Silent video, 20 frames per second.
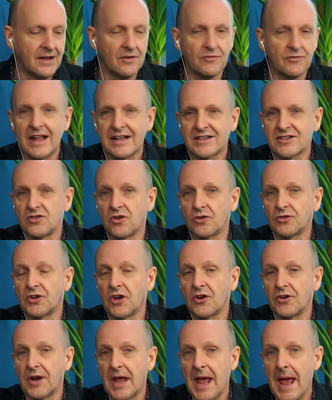That's not
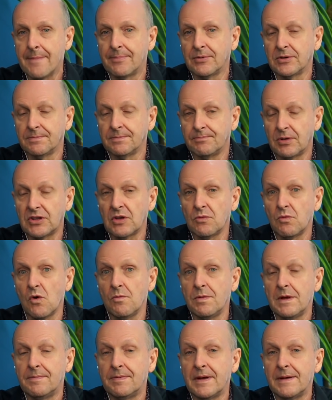going to happen. But there will
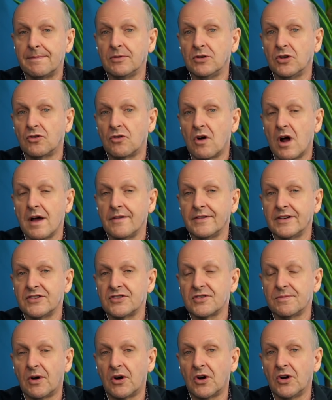be people arriving
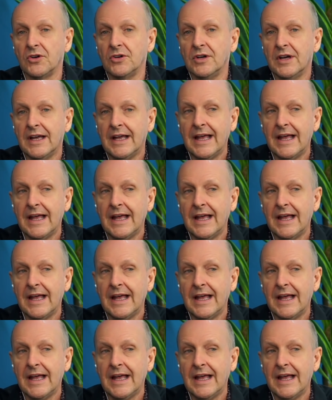tomorrow,